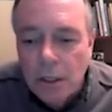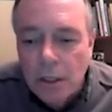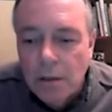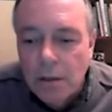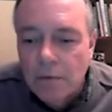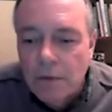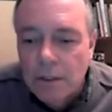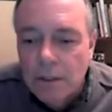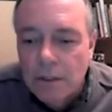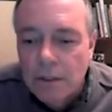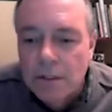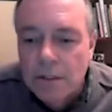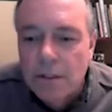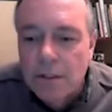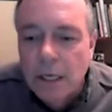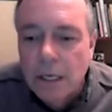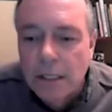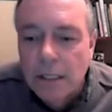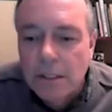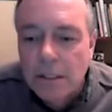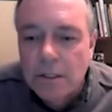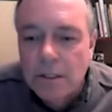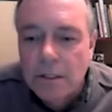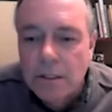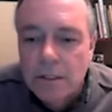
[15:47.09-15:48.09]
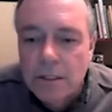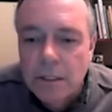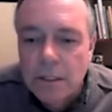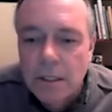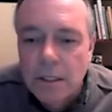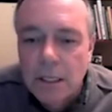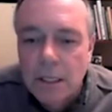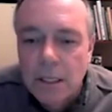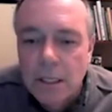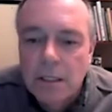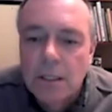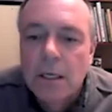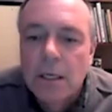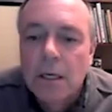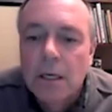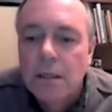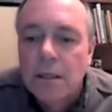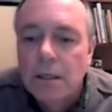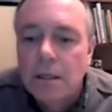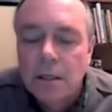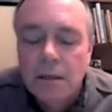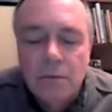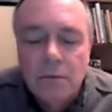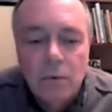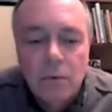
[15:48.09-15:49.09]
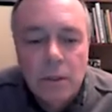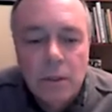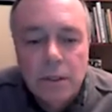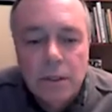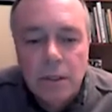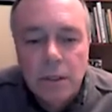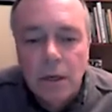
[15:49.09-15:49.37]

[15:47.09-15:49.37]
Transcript: of this site just to get an idea of what